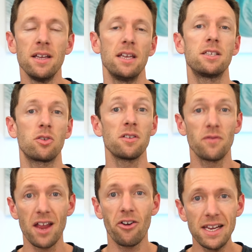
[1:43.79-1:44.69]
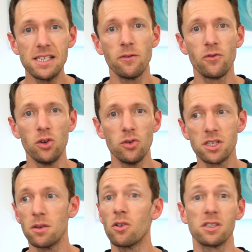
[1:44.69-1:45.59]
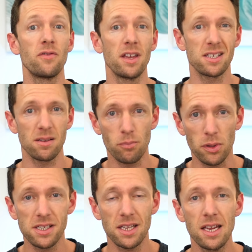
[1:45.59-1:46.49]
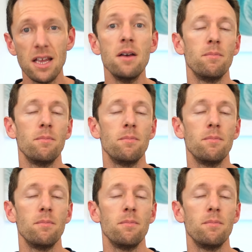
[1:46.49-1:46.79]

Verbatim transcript: is because of their ease of use, because of their simplicity,